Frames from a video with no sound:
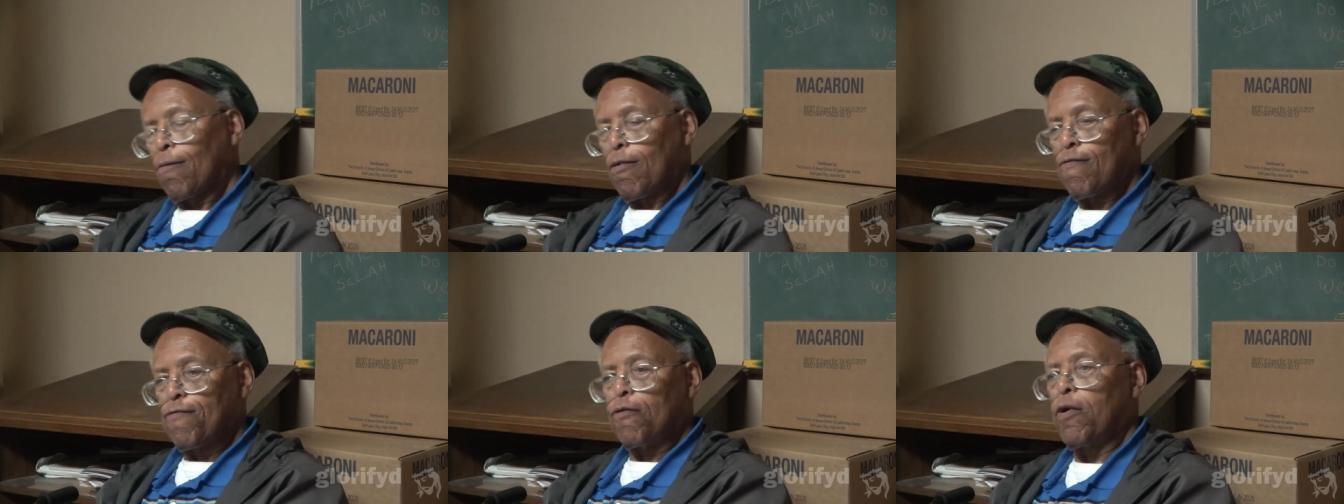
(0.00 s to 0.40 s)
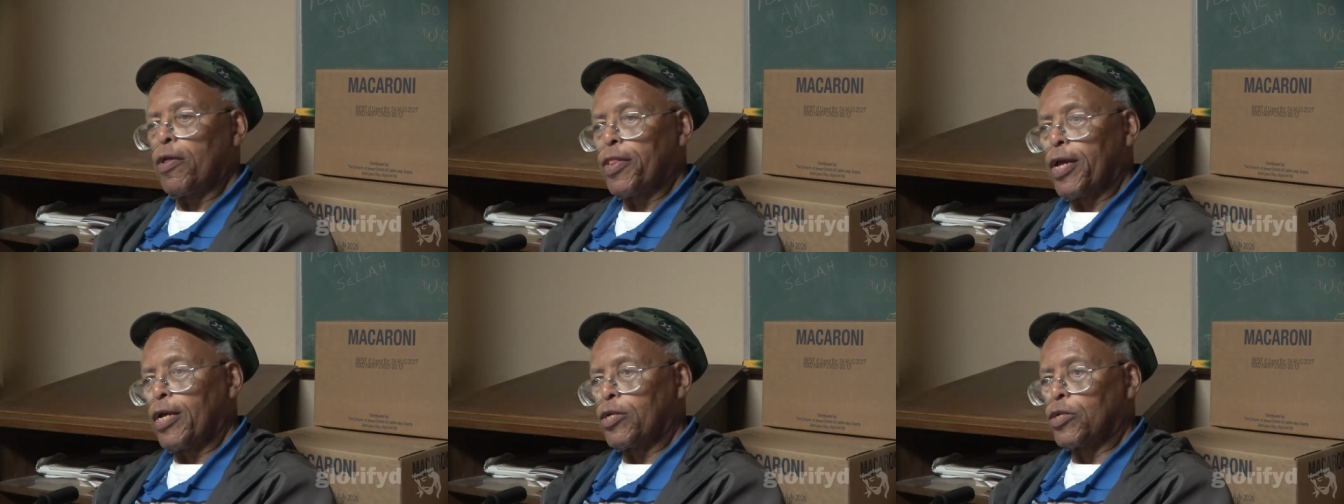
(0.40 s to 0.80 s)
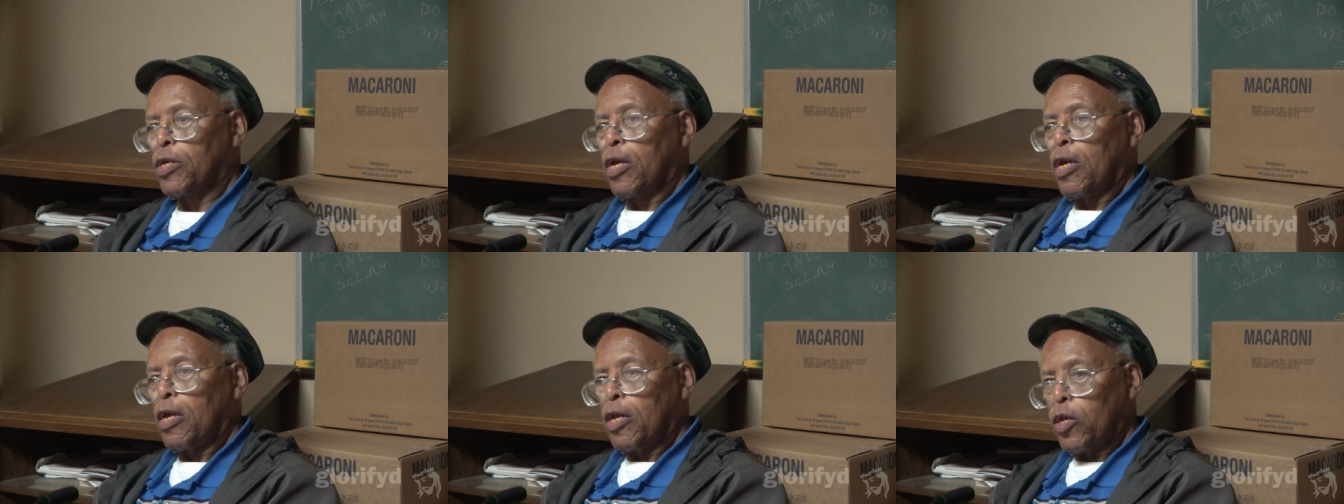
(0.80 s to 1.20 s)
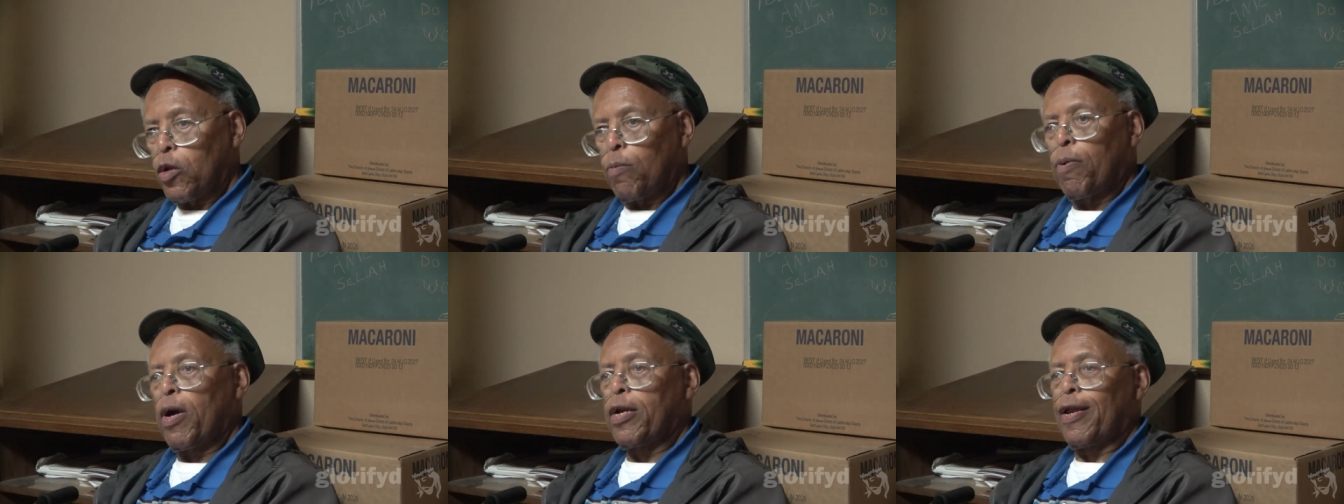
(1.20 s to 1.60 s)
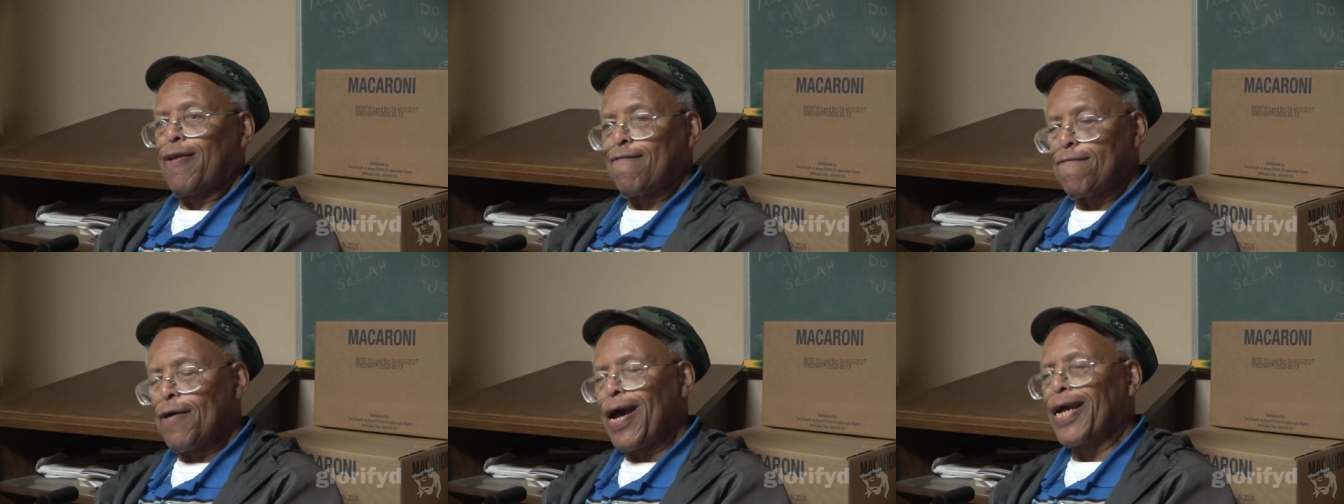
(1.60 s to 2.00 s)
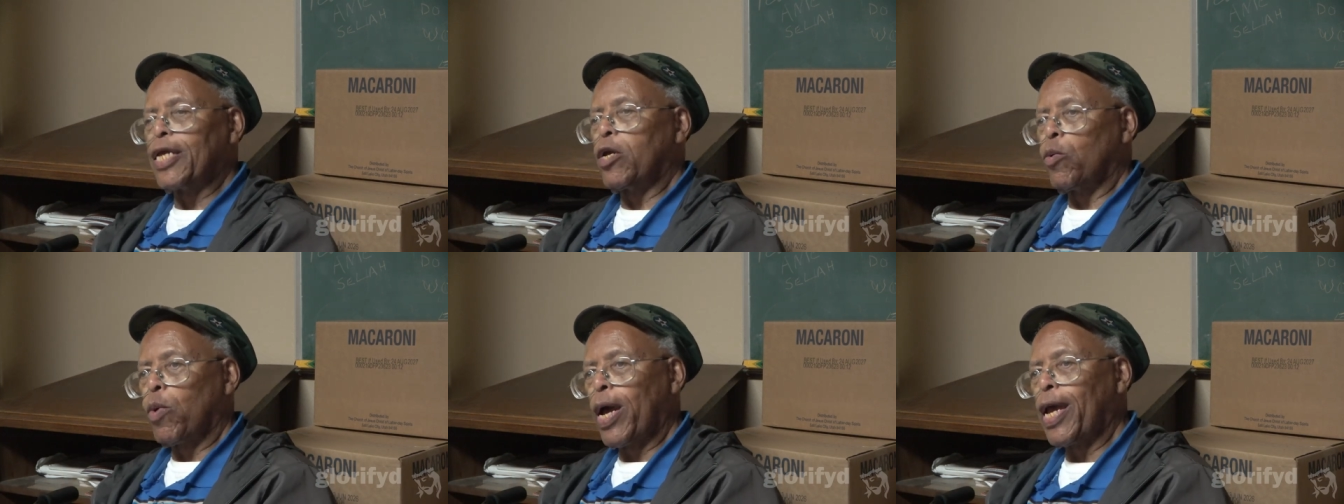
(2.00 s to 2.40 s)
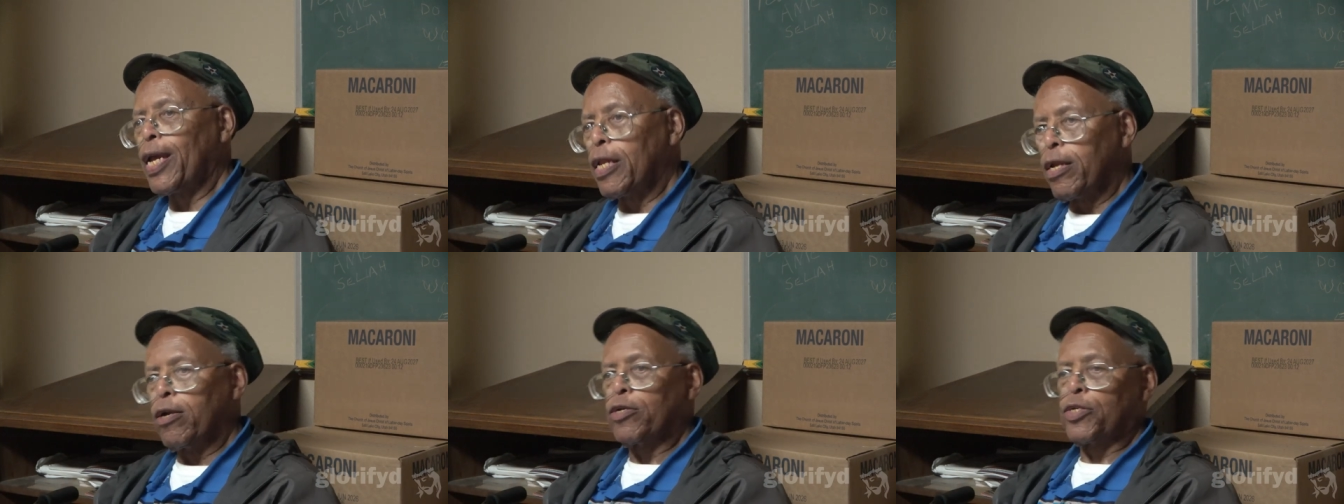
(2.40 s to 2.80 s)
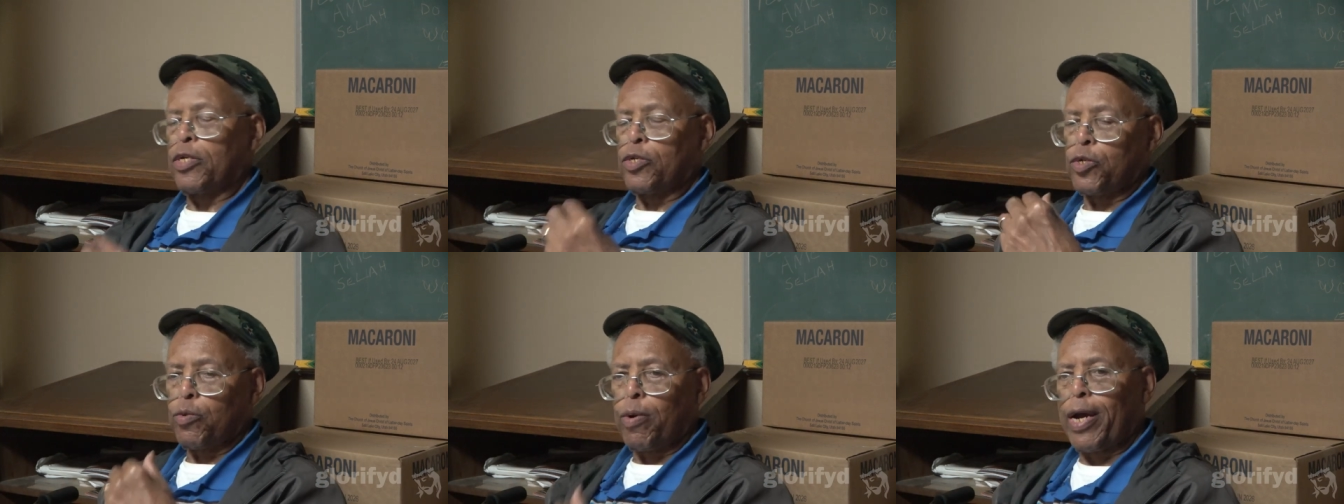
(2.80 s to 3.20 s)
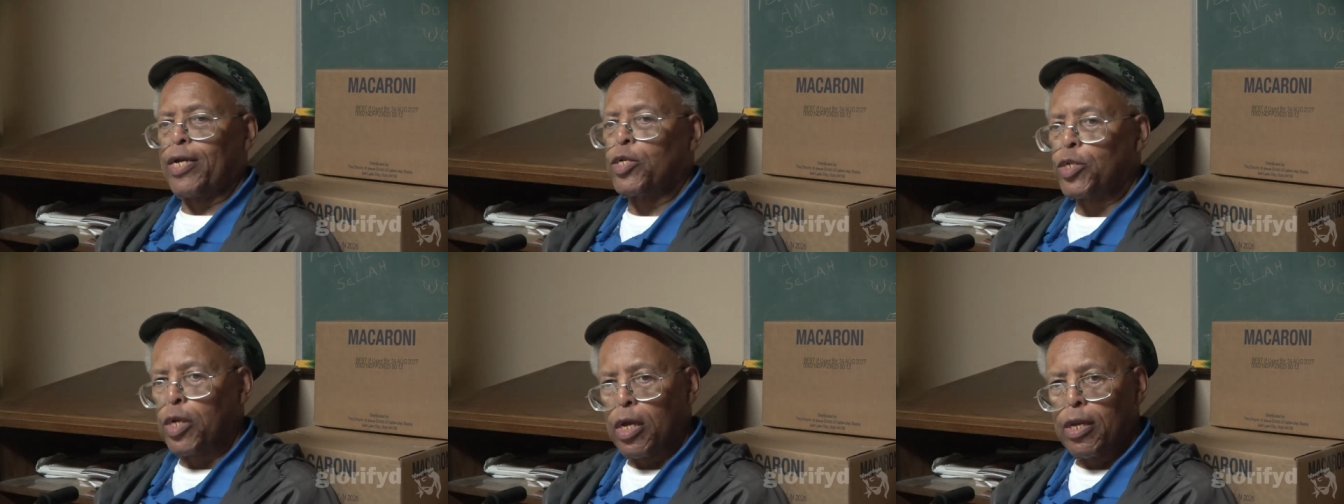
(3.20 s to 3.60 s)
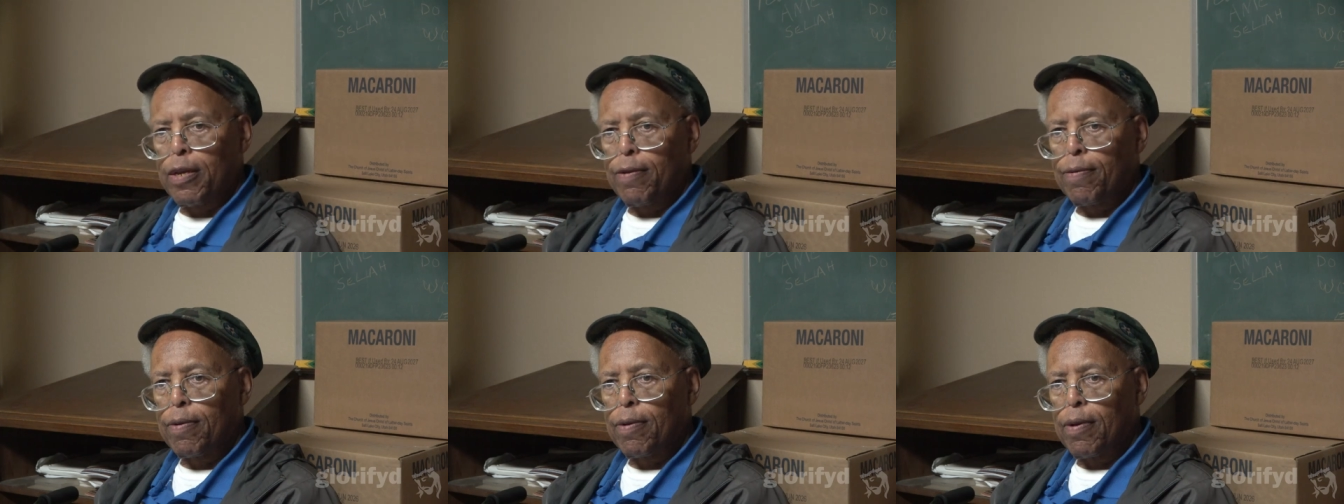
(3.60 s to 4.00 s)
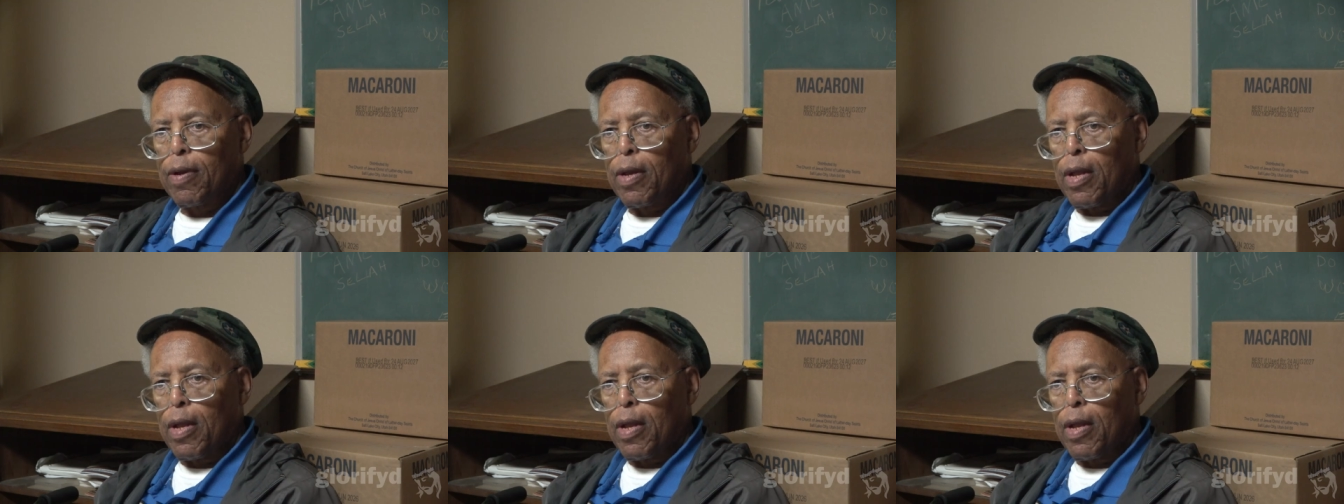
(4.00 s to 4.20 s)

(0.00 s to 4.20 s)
Before this, you better evaluate your situation right.